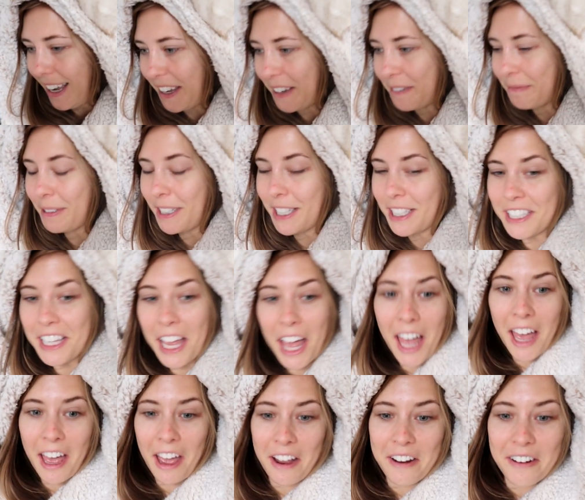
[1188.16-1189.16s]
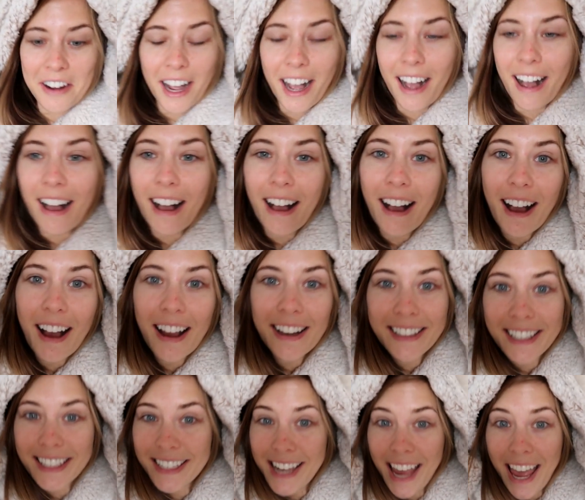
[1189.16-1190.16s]

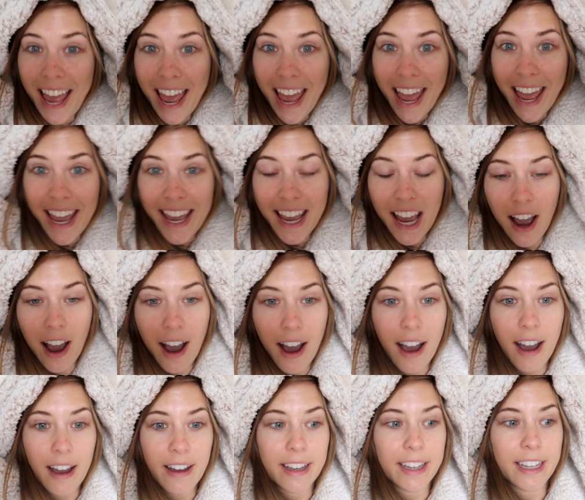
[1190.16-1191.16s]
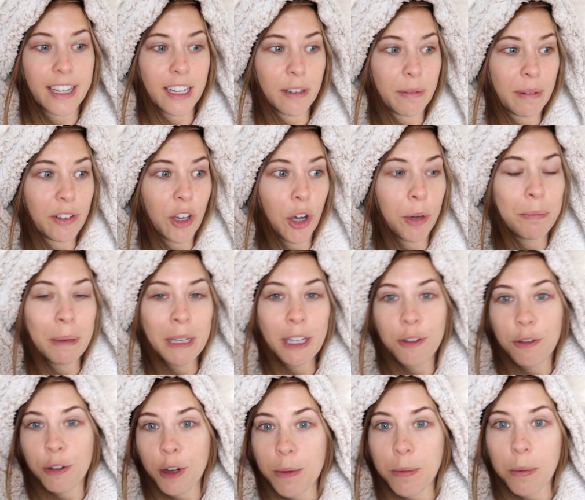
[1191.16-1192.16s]
Today we've got a
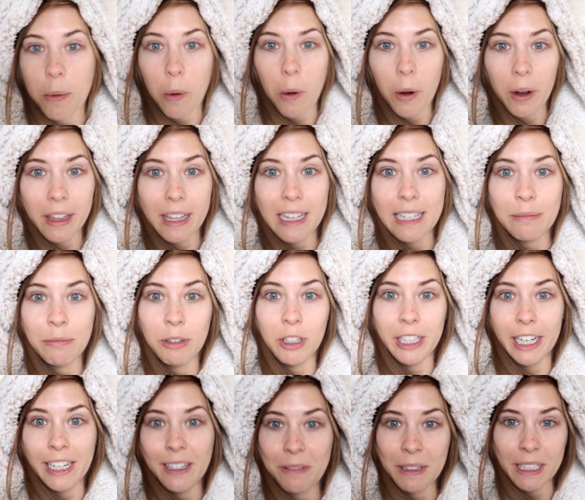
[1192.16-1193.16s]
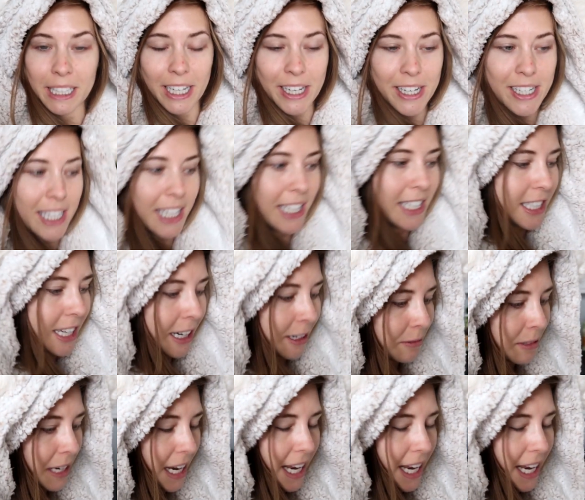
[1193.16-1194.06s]
big group walk this morning with Luce, so I'm